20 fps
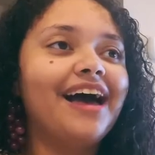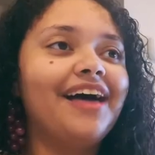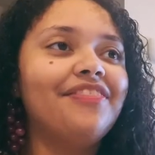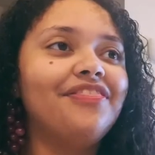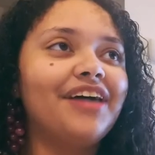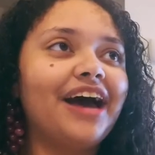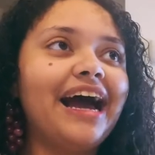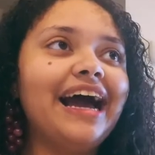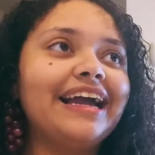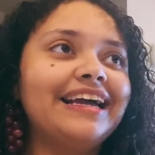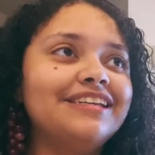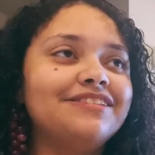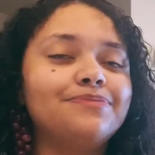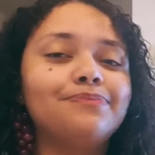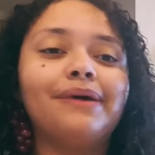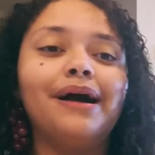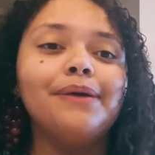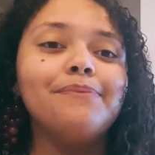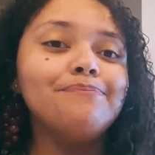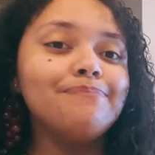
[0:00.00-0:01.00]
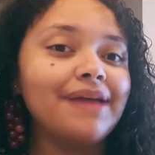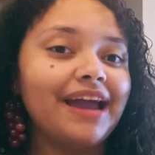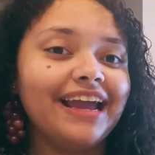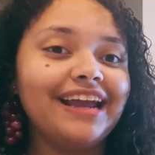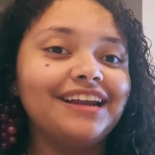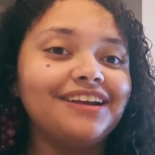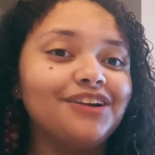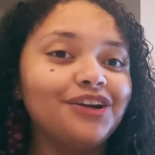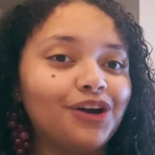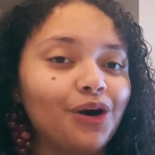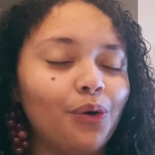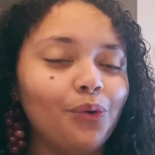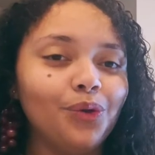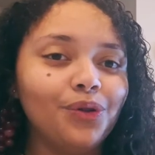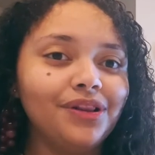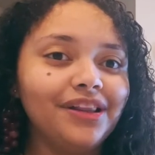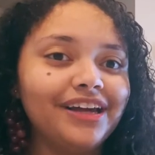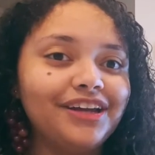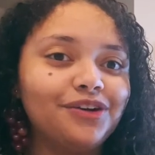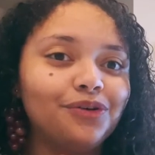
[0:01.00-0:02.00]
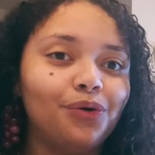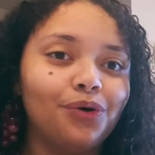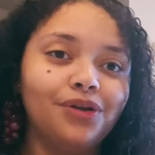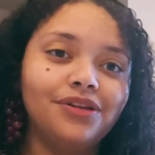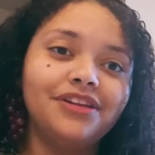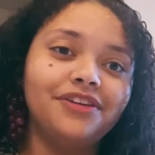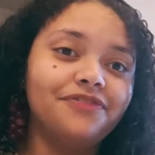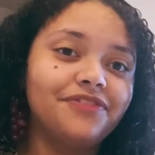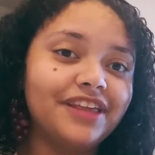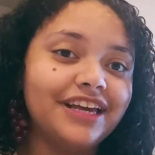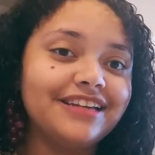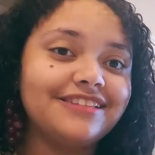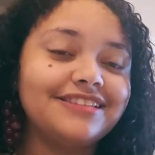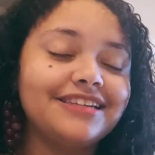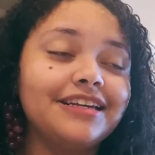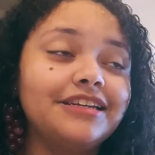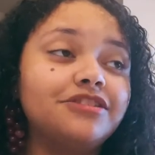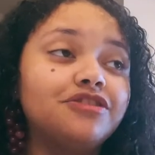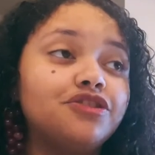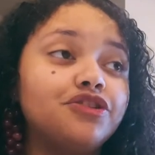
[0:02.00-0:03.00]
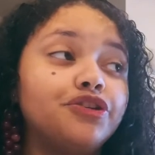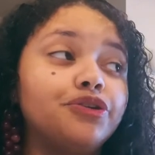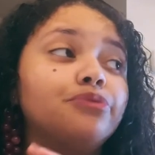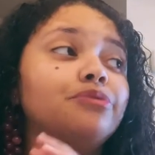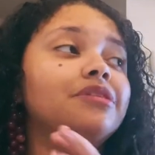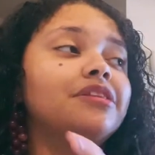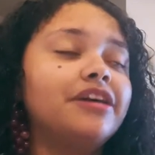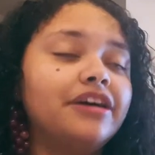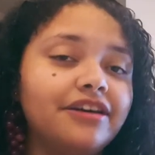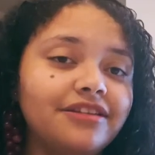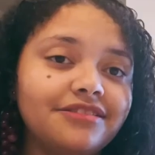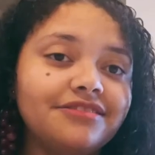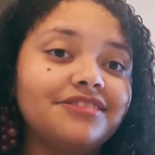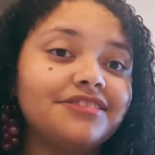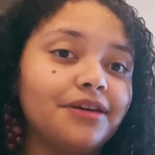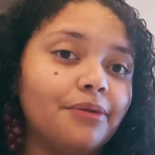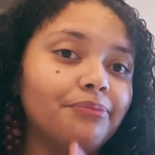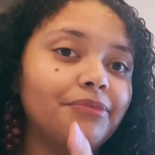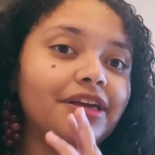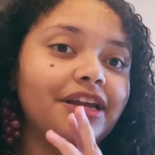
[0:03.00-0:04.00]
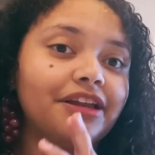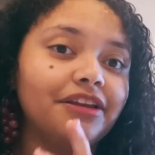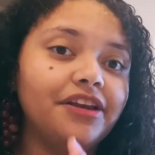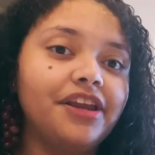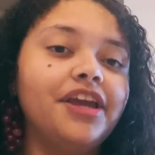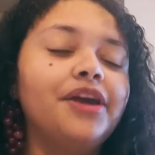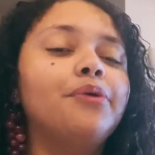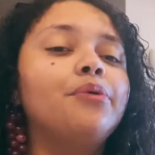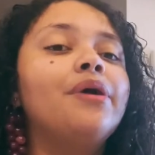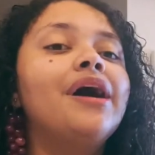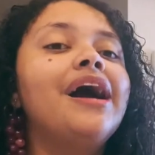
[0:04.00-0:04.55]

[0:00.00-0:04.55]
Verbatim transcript: And that is my main goal in all of this is to learn something new